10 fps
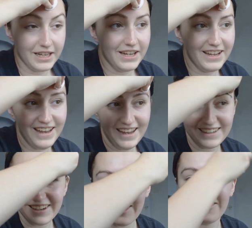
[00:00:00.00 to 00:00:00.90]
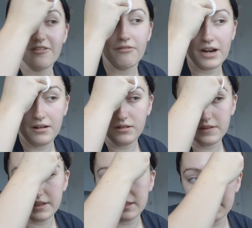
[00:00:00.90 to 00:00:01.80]
and go round like
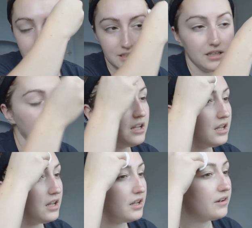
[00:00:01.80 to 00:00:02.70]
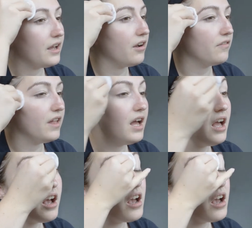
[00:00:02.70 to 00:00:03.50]
this, down there,